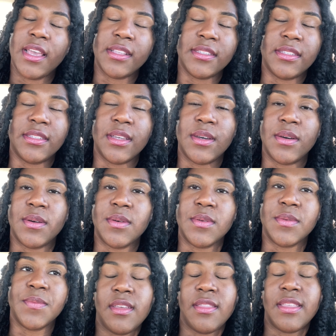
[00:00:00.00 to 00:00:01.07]
And
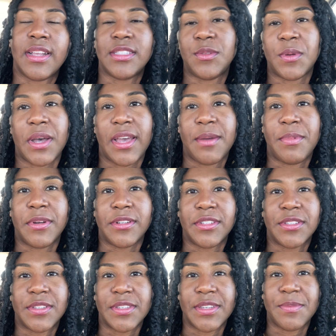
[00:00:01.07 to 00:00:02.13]
so that's why I
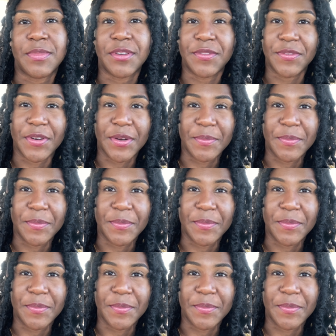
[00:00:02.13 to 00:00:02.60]
personally prefer